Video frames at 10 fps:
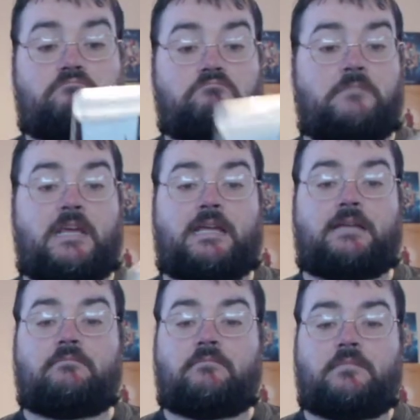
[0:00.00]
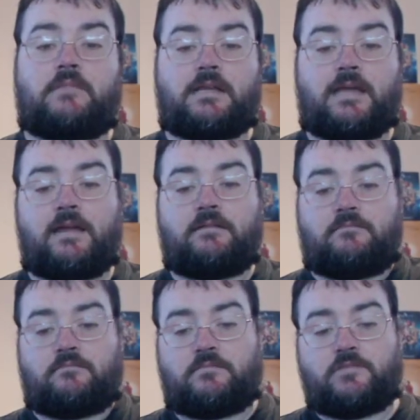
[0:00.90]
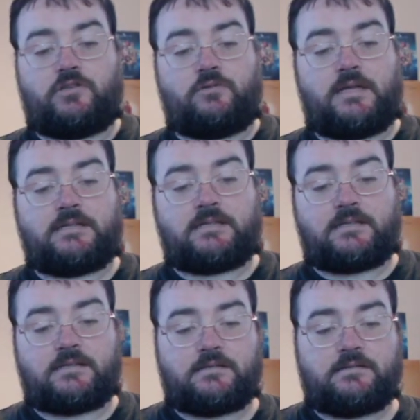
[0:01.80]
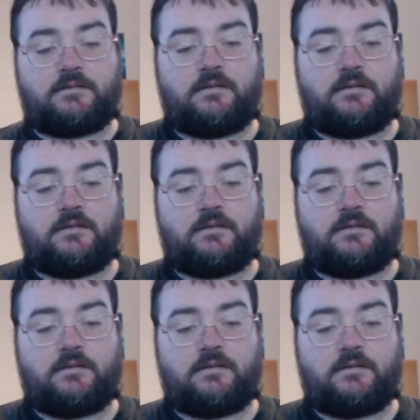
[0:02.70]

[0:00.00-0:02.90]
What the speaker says: it, again, 2 discs,